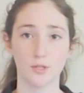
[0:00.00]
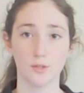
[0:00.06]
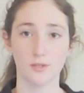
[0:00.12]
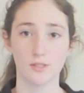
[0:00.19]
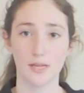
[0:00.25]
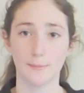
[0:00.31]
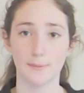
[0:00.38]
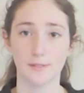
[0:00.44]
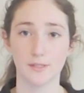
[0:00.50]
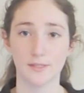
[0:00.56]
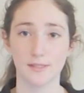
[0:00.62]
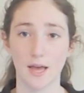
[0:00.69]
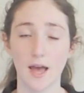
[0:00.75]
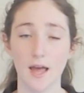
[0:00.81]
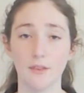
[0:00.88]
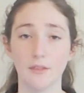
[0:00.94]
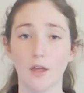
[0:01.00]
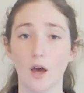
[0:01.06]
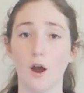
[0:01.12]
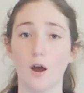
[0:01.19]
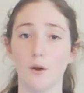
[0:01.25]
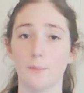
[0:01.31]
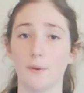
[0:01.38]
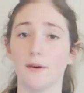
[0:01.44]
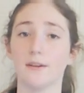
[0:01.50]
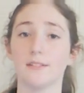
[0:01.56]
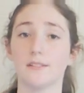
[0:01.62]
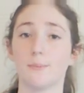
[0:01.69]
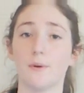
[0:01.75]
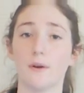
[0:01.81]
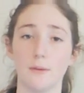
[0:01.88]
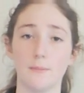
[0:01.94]
two steps are done, the hard part
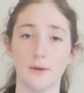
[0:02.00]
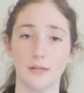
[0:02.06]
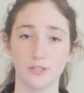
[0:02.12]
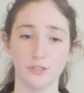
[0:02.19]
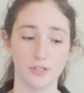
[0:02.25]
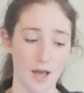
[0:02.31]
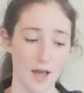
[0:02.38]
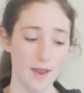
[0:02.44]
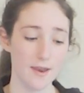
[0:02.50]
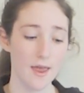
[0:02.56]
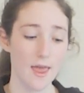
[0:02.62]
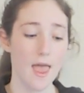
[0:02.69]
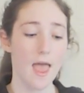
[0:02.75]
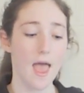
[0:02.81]
is pretty much done,